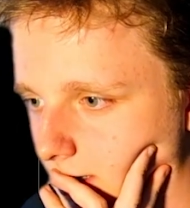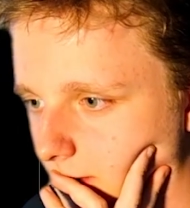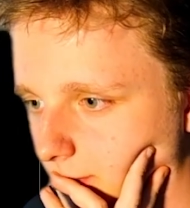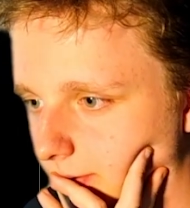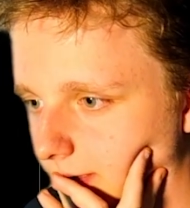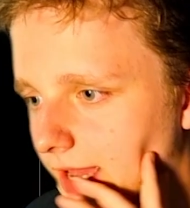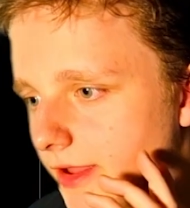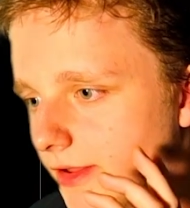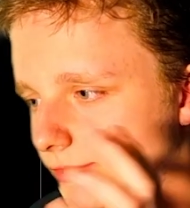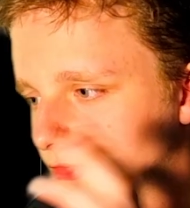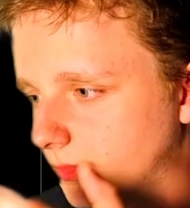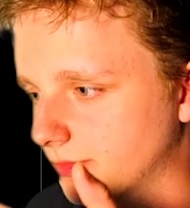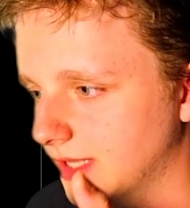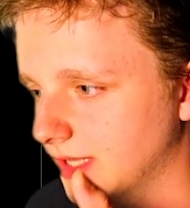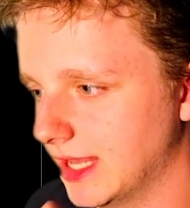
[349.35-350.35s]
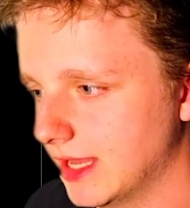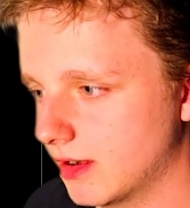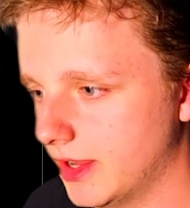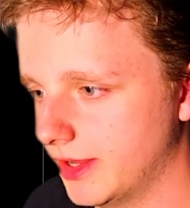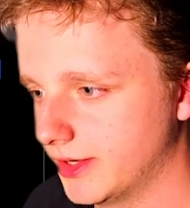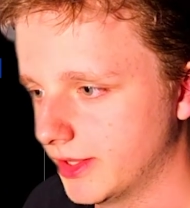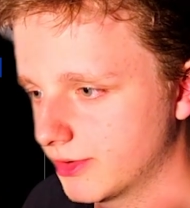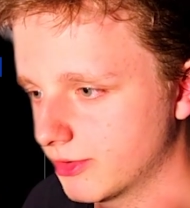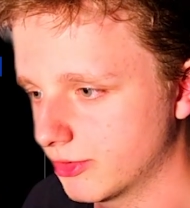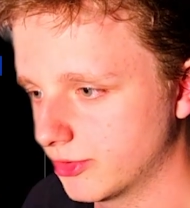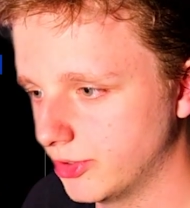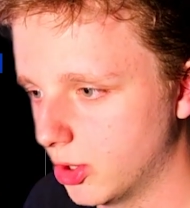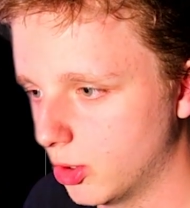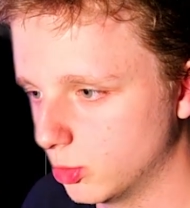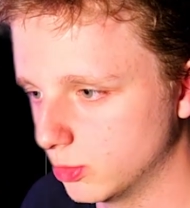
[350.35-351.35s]
But I have something here, another
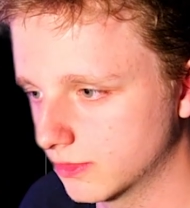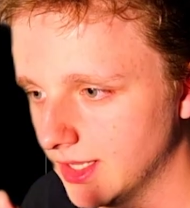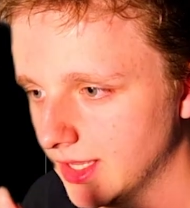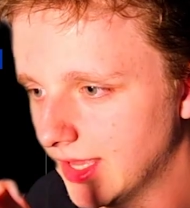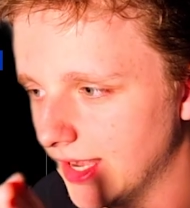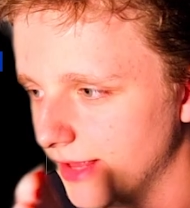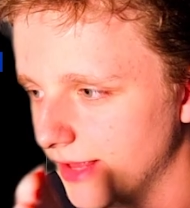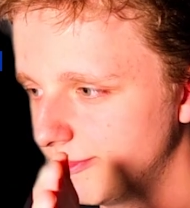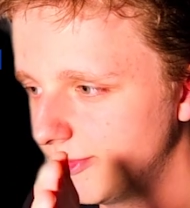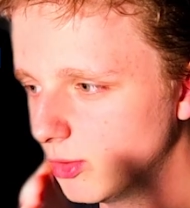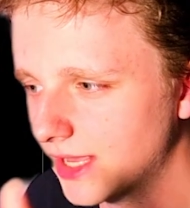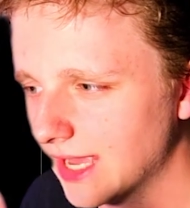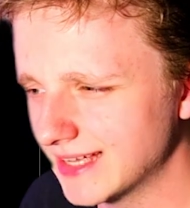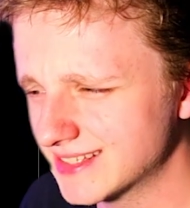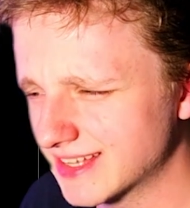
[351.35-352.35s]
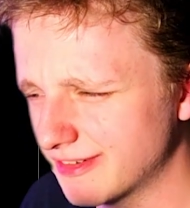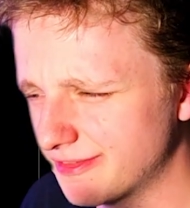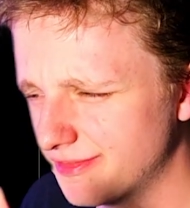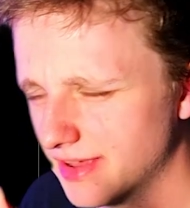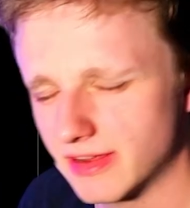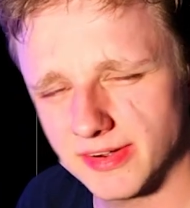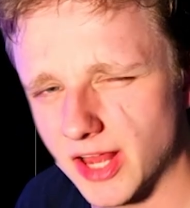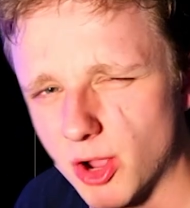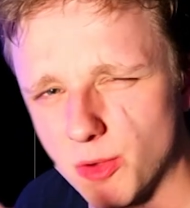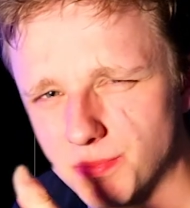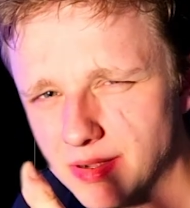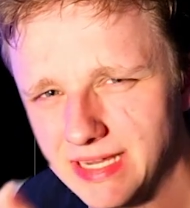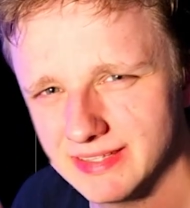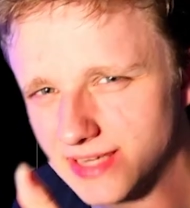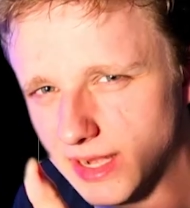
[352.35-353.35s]
note. If you guys can figure it out,
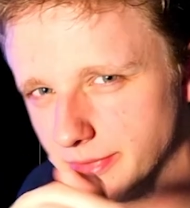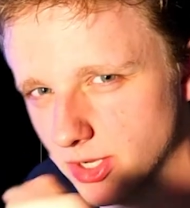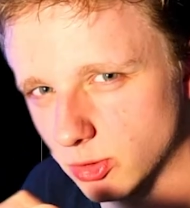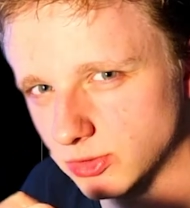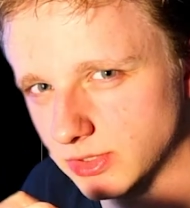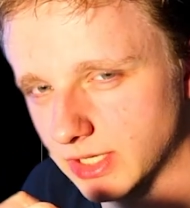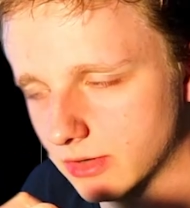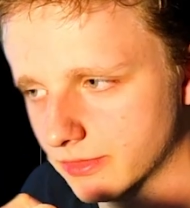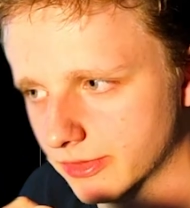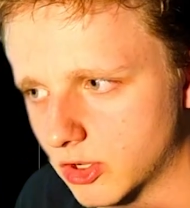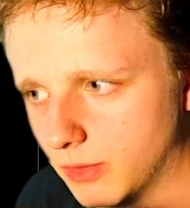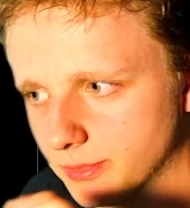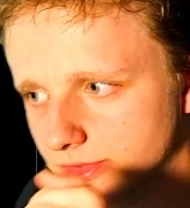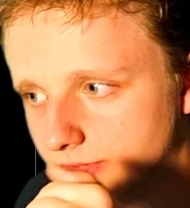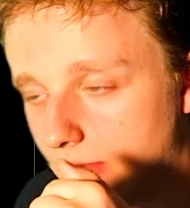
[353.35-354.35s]
please let me know down in the comments.